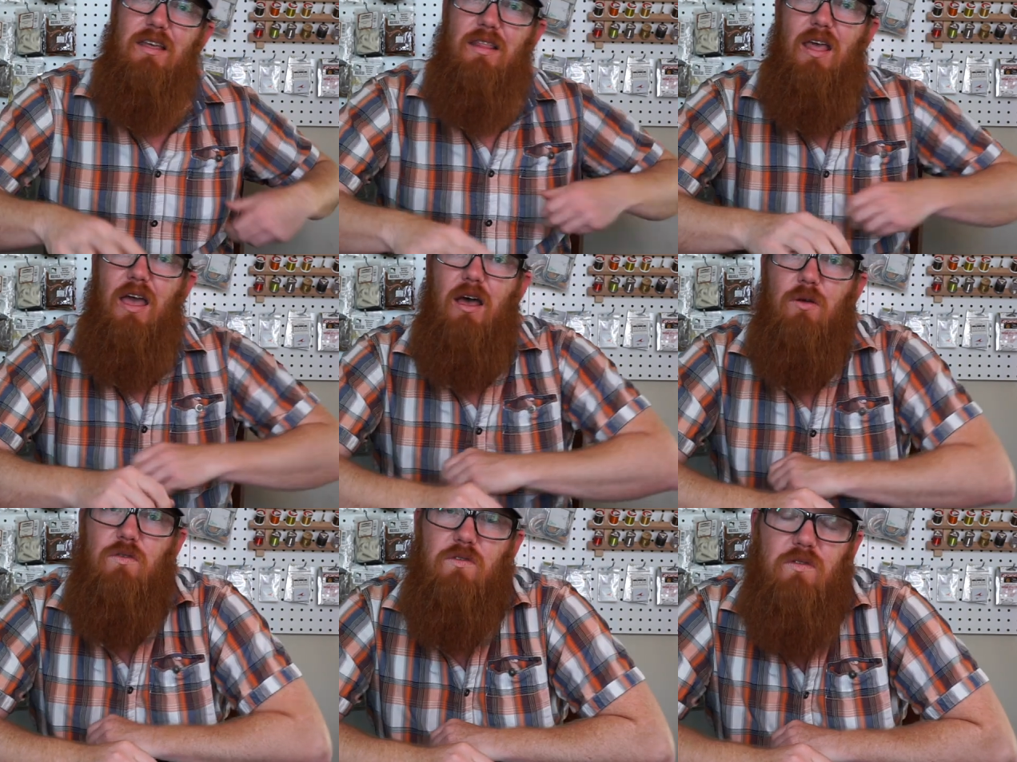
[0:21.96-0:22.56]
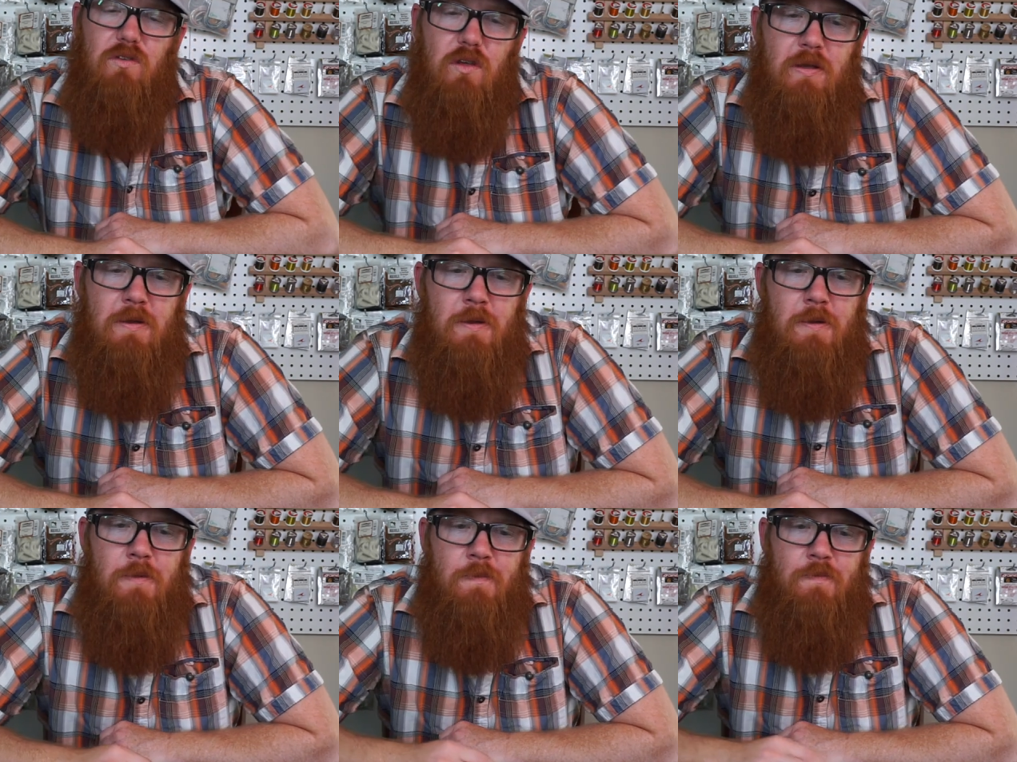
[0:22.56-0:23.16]
in the house.
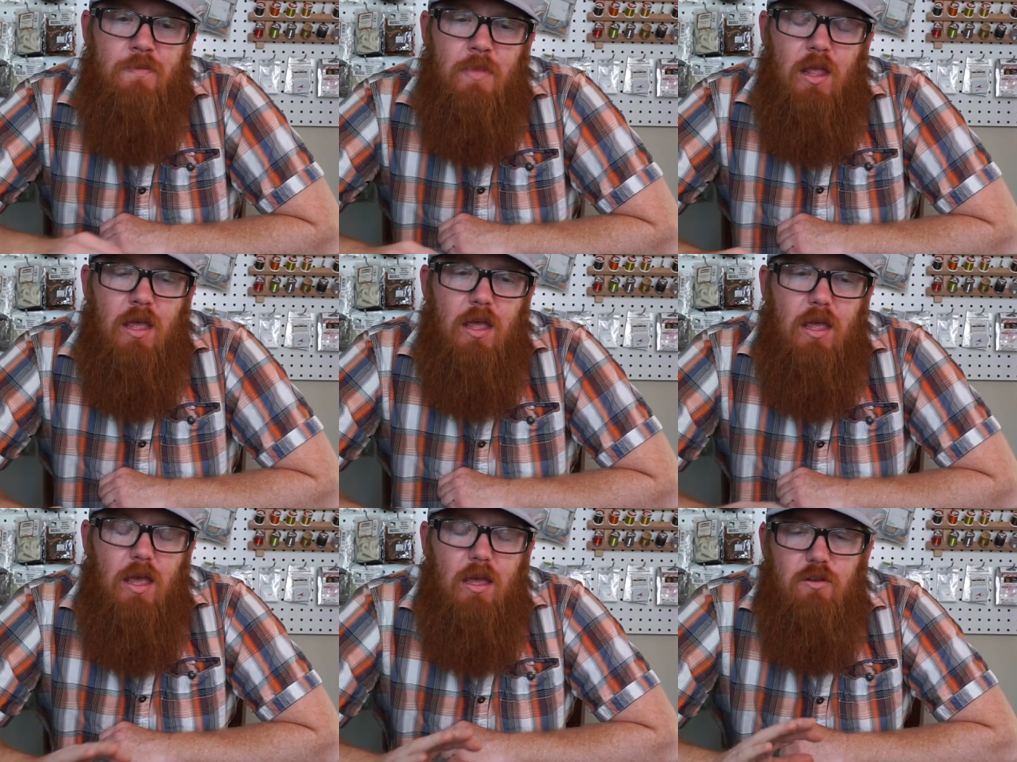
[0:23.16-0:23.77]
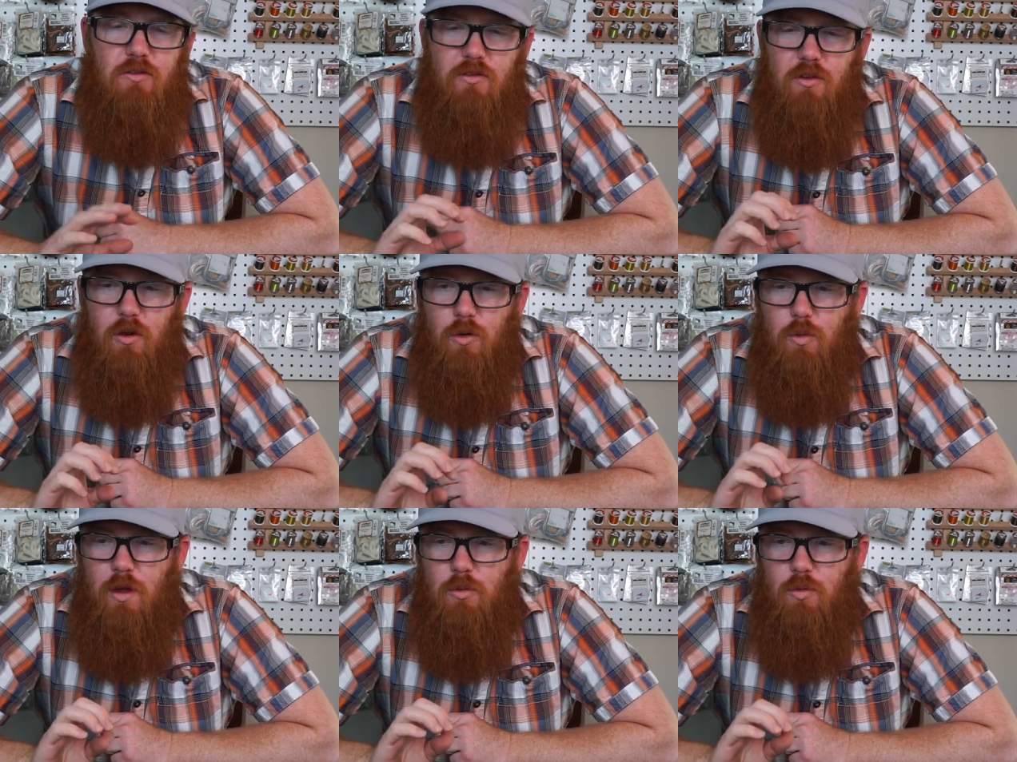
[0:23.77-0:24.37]
And
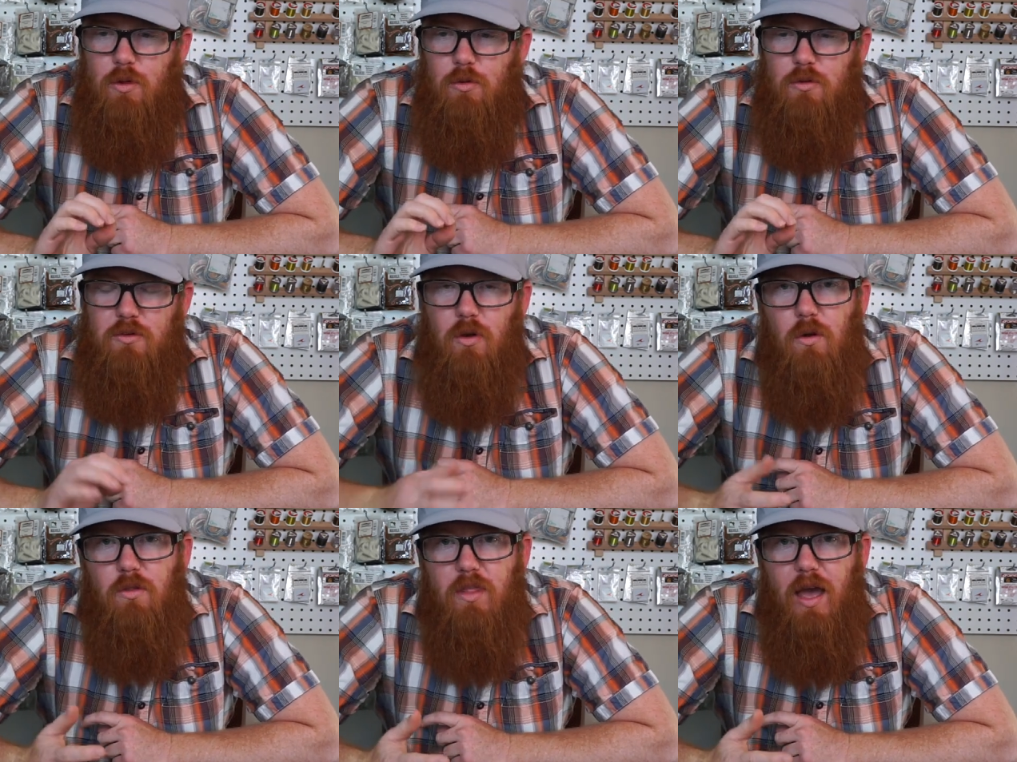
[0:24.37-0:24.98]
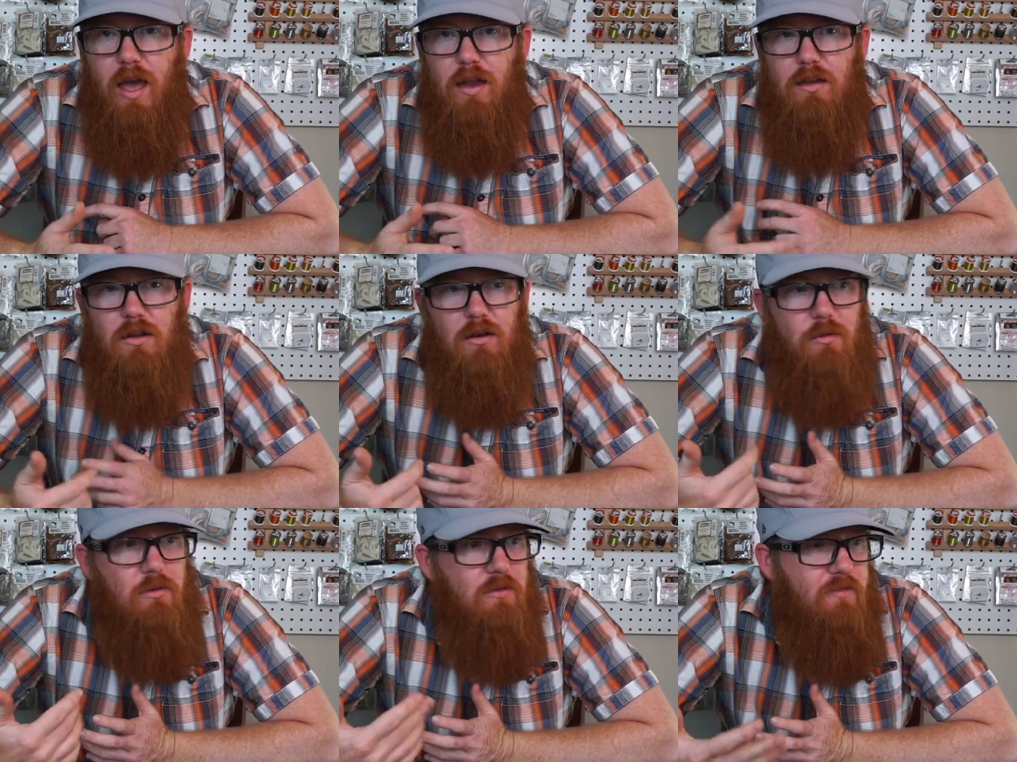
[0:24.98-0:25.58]
so when we were told that, you
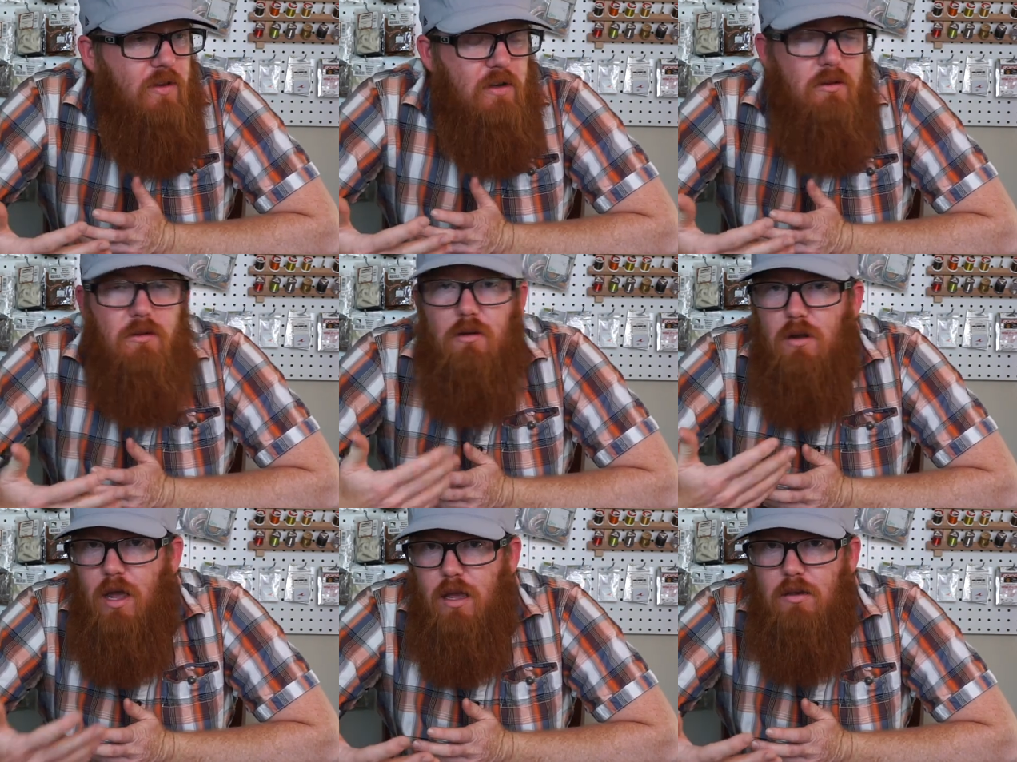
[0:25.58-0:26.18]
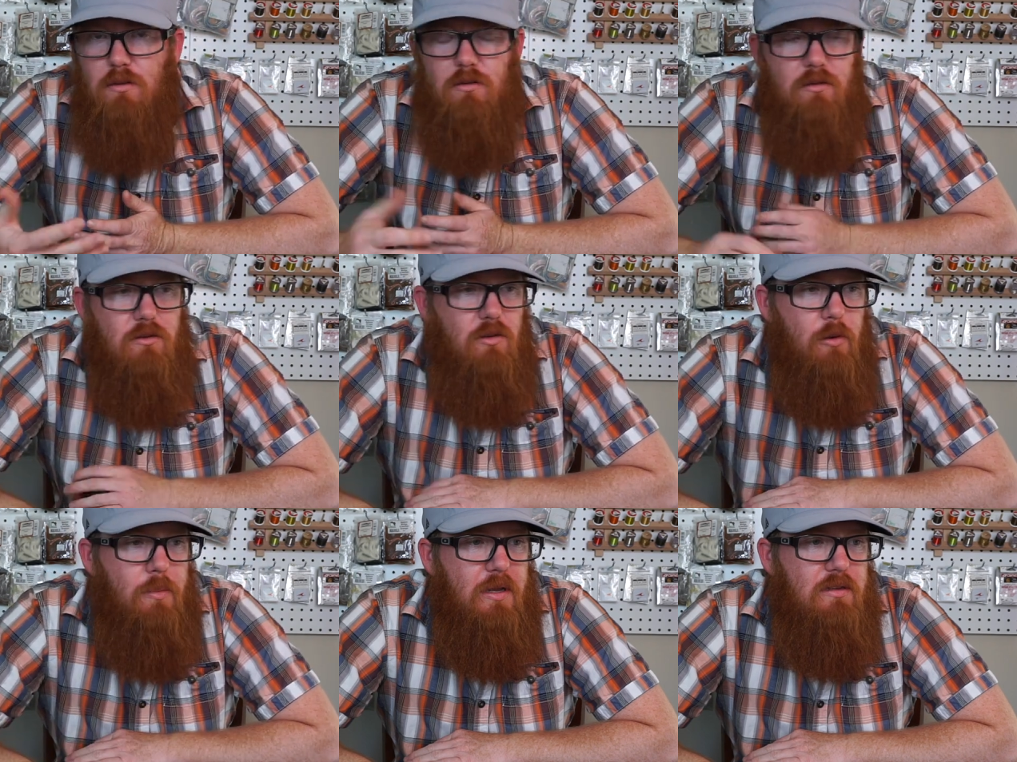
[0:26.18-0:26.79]
know, we figured, okay,
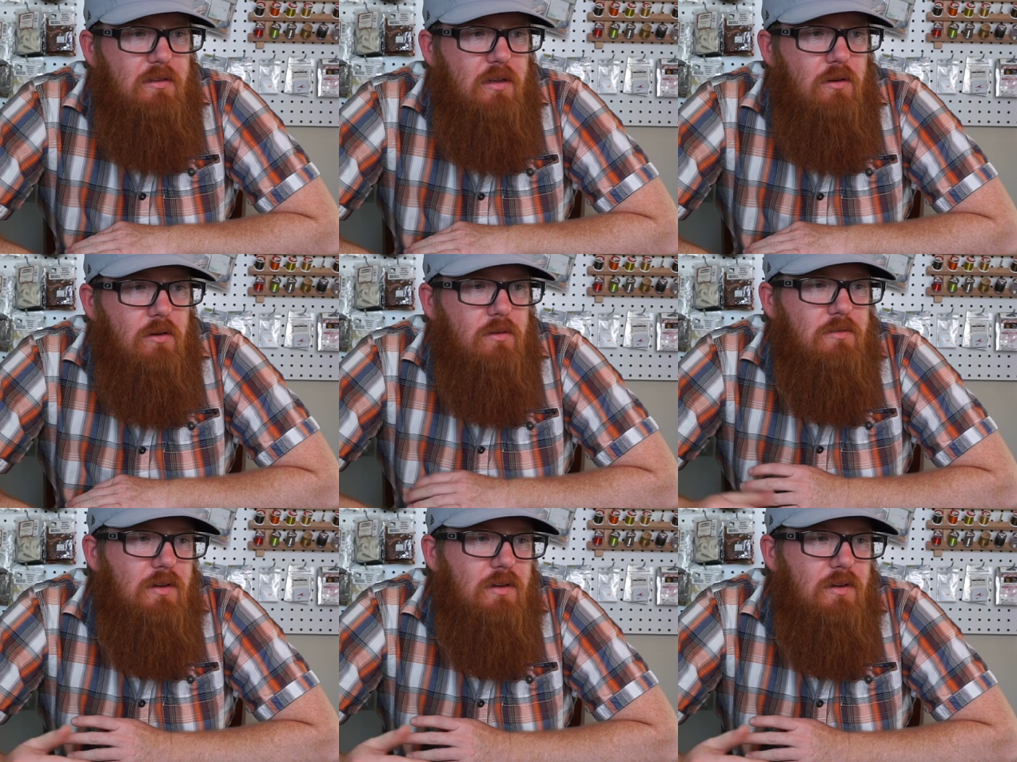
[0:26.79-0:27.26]
no big deal.